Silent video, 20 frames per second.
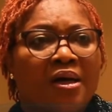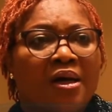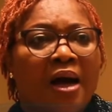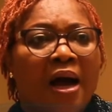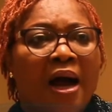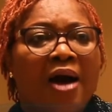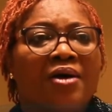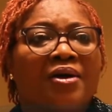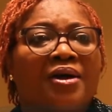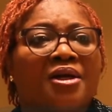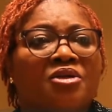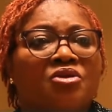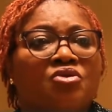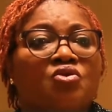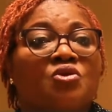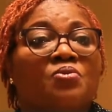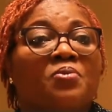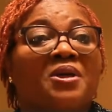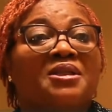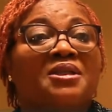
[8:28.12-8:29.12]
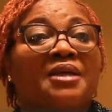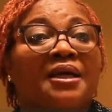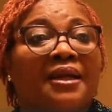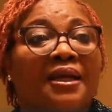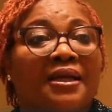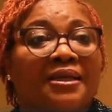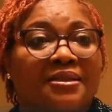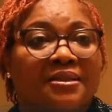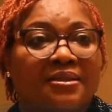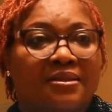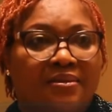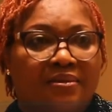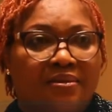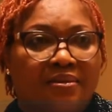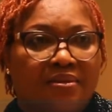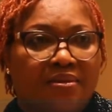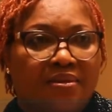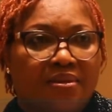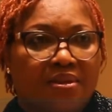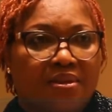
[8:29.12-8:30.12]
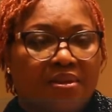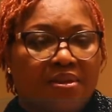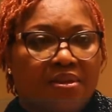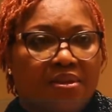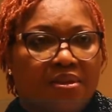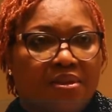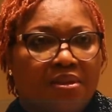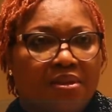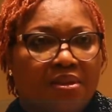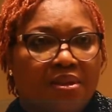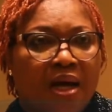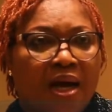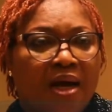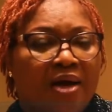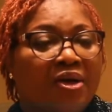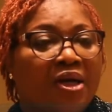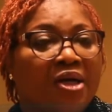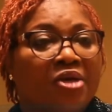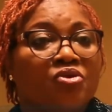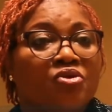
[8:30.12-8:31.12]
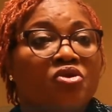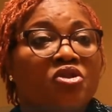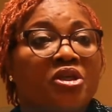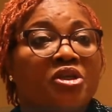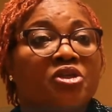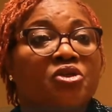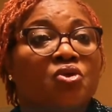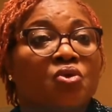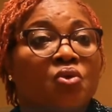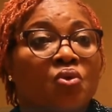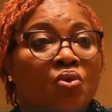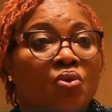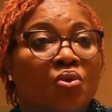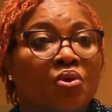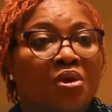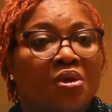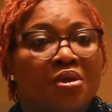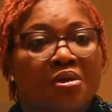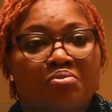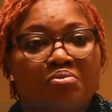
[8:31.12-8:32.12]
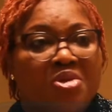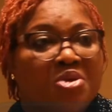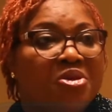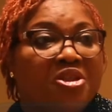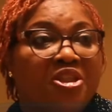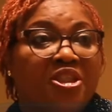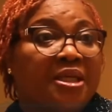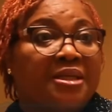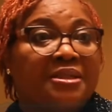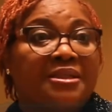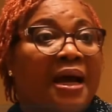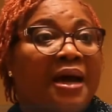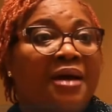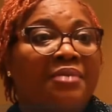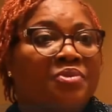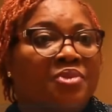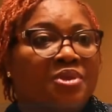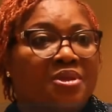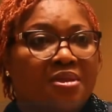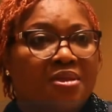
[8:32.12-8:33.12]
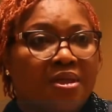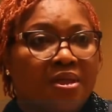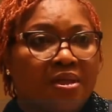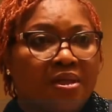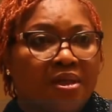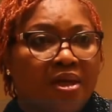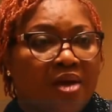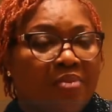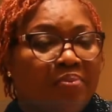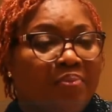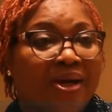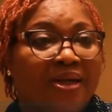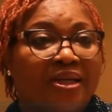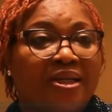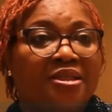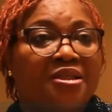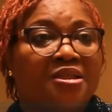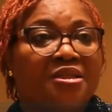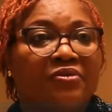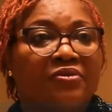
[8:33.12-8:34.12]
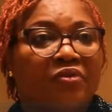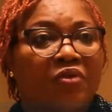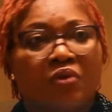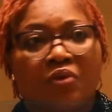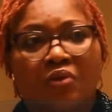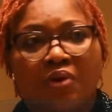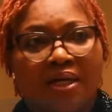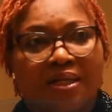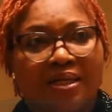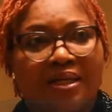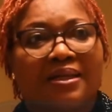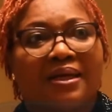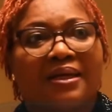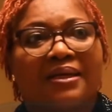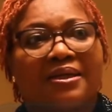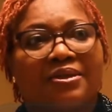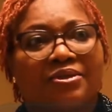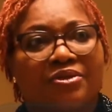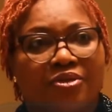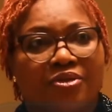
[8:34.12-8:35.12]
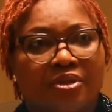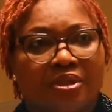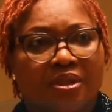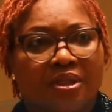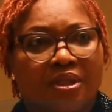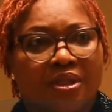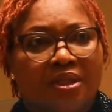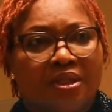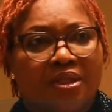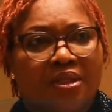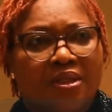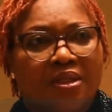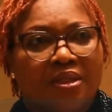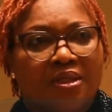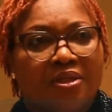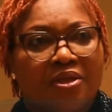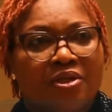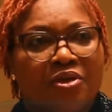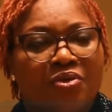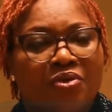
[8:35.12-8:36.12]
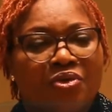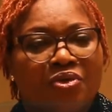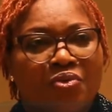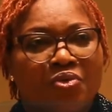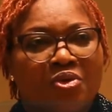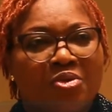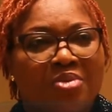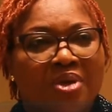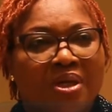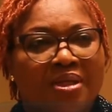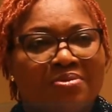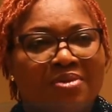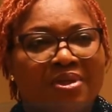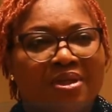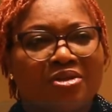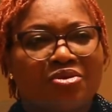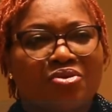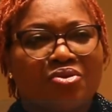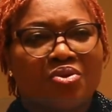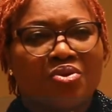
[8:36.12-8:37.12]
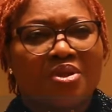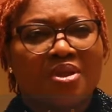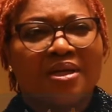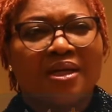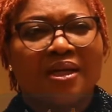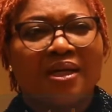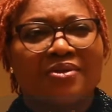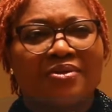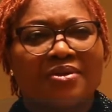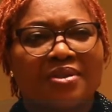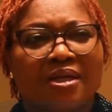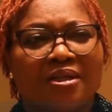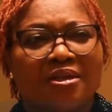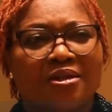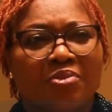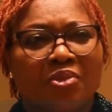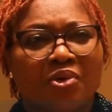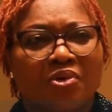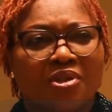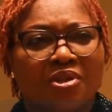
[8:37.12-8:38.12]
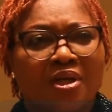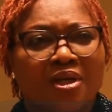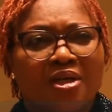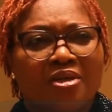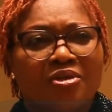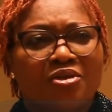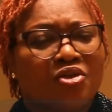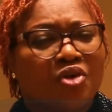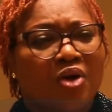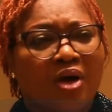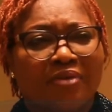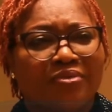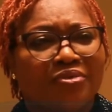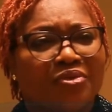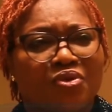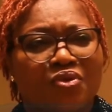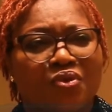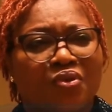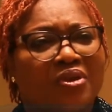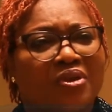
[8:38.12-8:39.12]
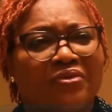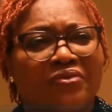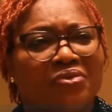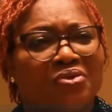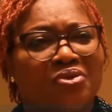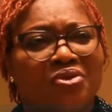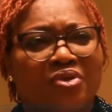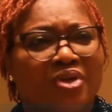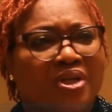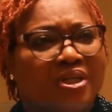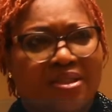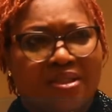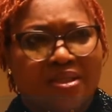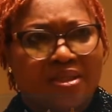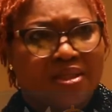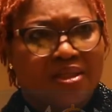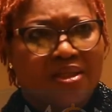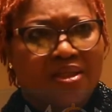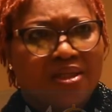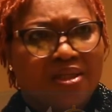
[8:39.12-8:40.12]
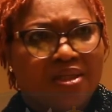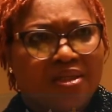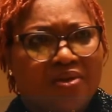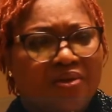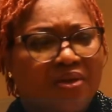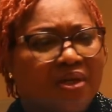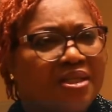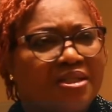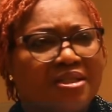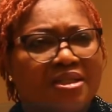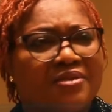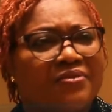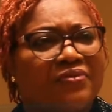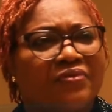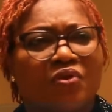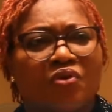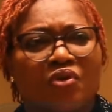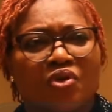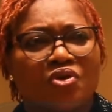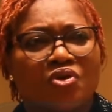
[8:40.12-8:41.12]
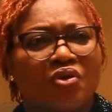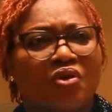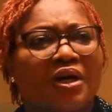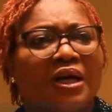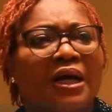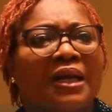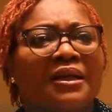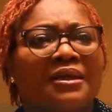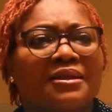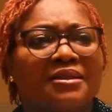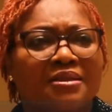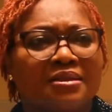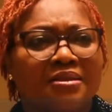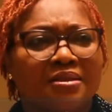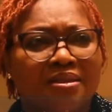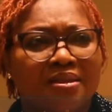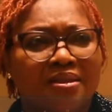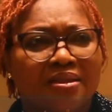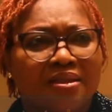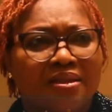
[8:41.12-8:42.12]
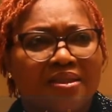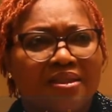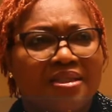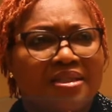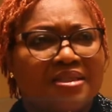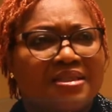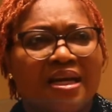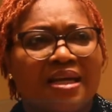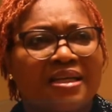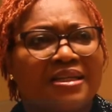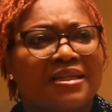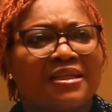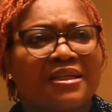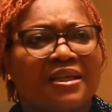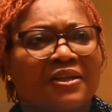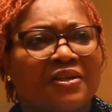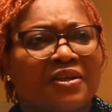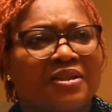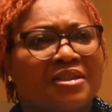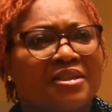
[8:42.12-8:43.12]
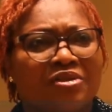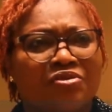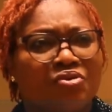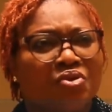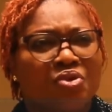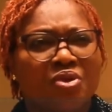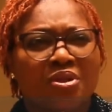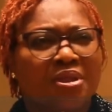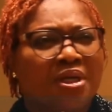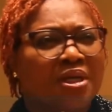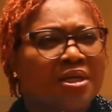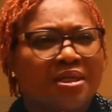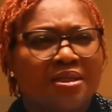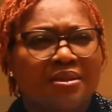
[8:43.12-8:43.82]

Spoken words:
how can you specialize? How can you just sew maybe shirt arms and package it for another country? You know, so we must begin to think outside the box. You don't have to sew the full dress. You can just focus on colors, designing colors and doing